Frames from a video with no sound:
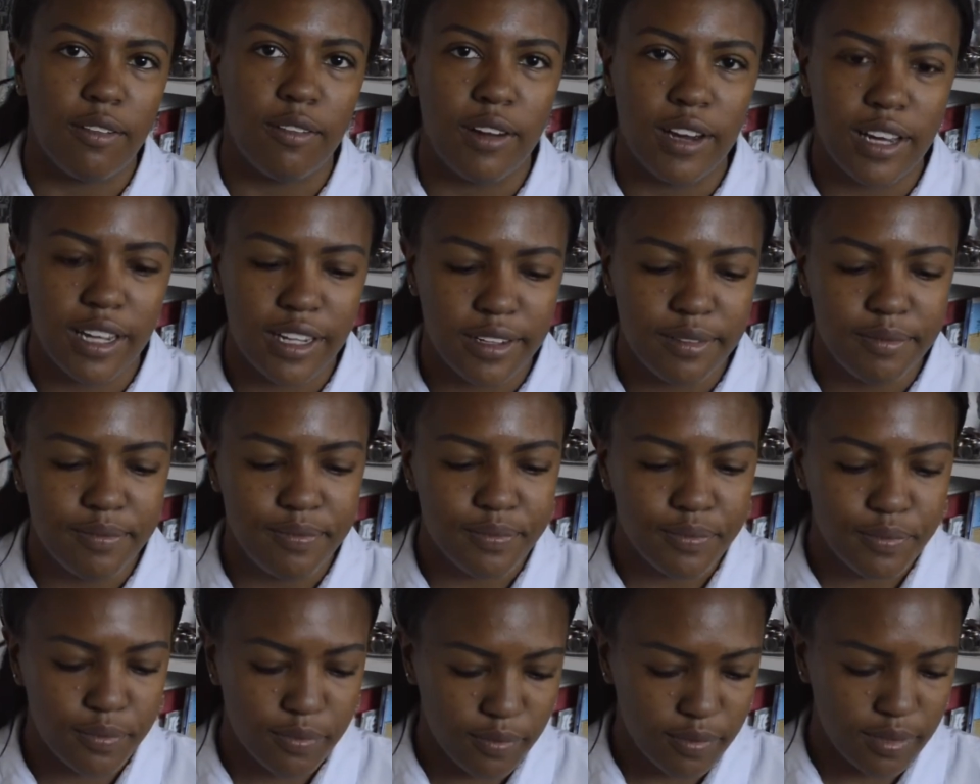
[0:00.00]
well,
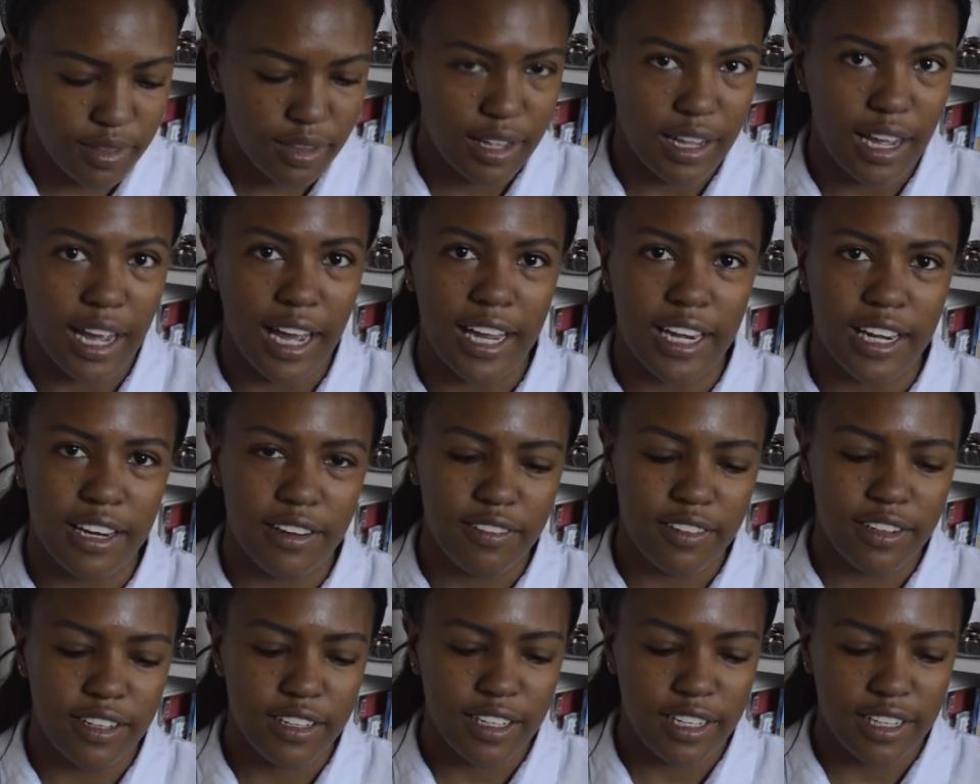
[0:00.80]
I
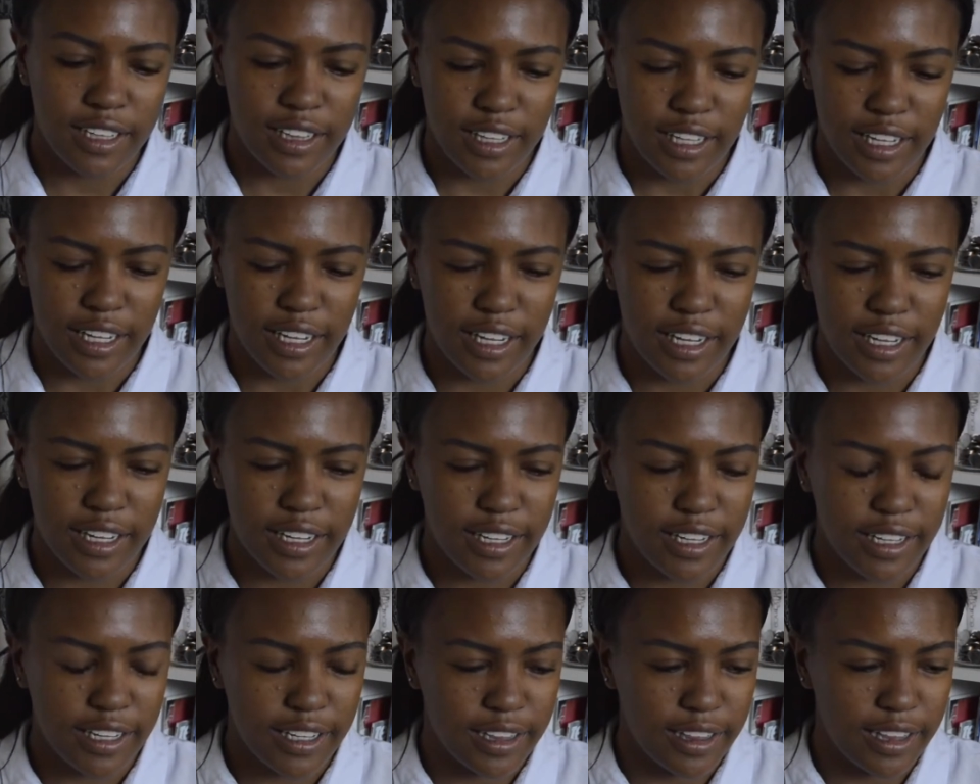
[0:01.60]
definitely think
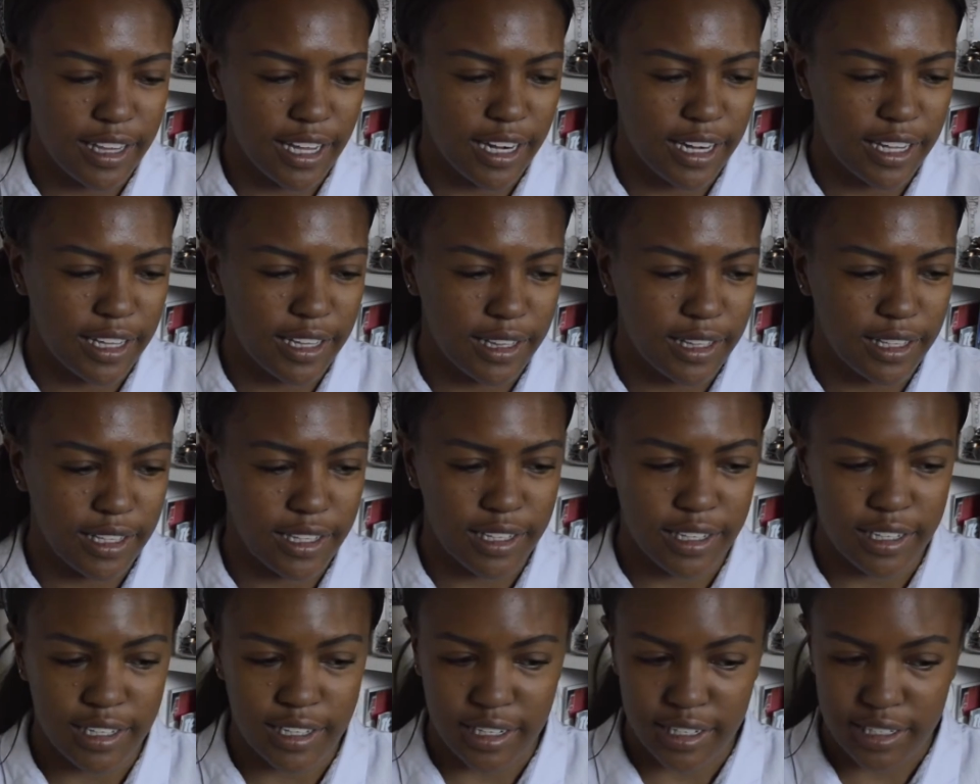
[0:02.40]
that it
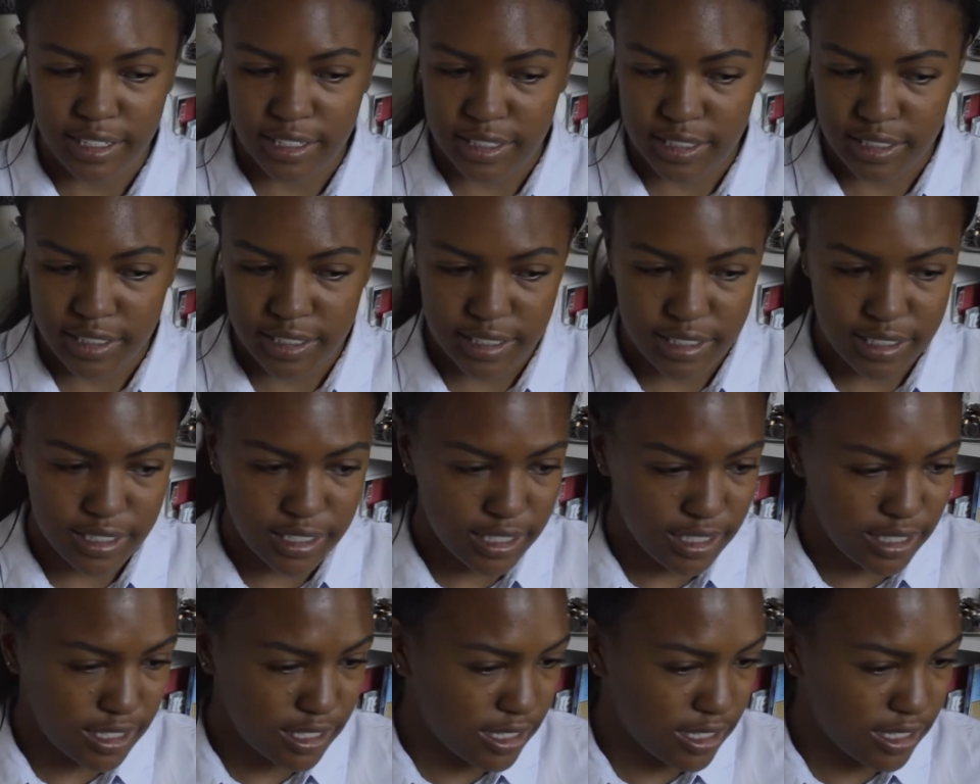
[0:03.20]
looks...